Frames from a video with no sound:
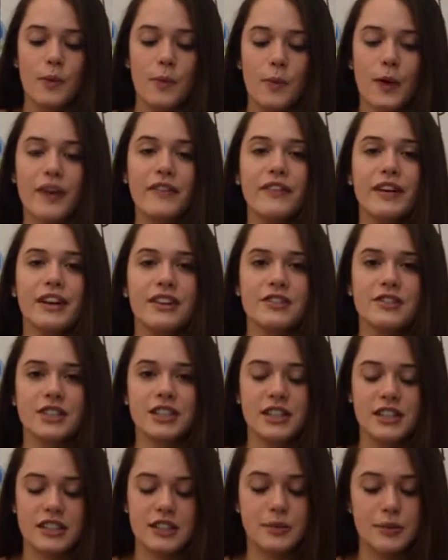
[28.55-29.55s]
Wave energy
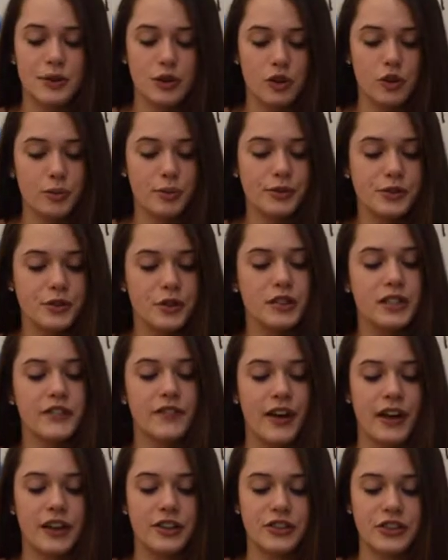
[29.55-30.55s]
is a renewable source of
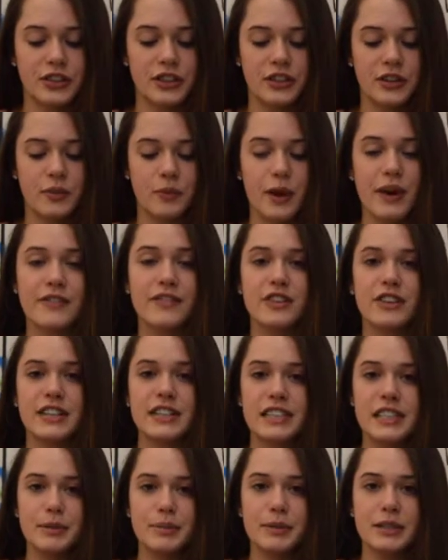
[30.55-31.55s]
energy. Waves are
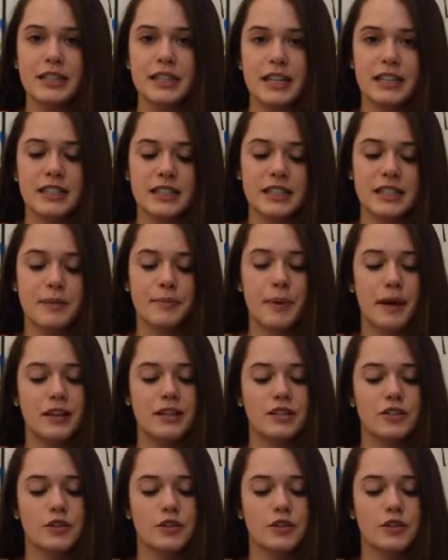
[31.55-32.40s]
easy to predict compared to